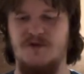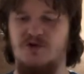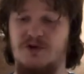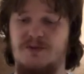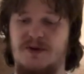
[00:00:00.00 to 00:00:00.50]

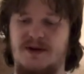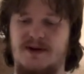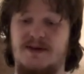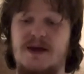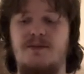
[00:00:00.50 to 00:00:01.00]
Just what
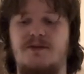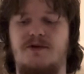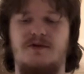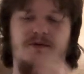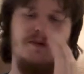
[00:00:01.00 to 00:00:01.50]
seems
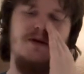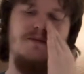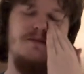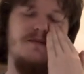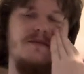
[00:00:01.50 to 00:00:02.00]
to be
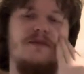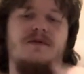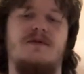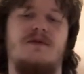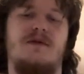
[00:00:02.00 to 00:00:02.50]

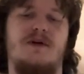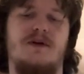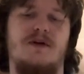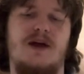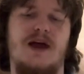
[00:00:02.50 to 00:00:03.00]

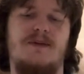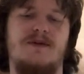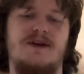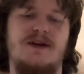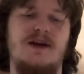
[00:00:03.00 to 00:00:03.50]
happened
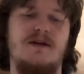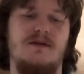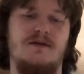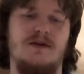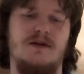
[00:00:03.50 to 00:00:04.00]
to
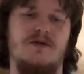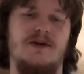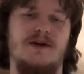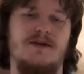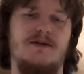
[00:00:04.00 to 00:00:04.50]
Neil,
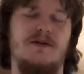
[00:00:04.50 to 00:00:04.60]
according,